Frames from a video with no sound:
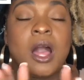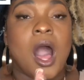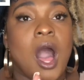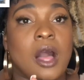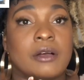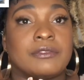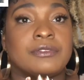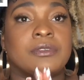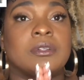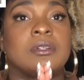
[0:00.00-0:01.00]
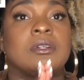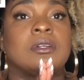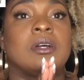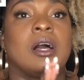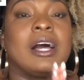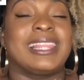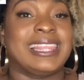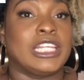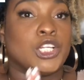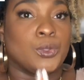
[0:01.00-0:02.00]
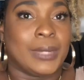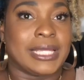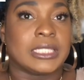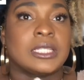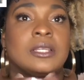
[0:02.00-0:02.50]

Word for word: of a thinner waist,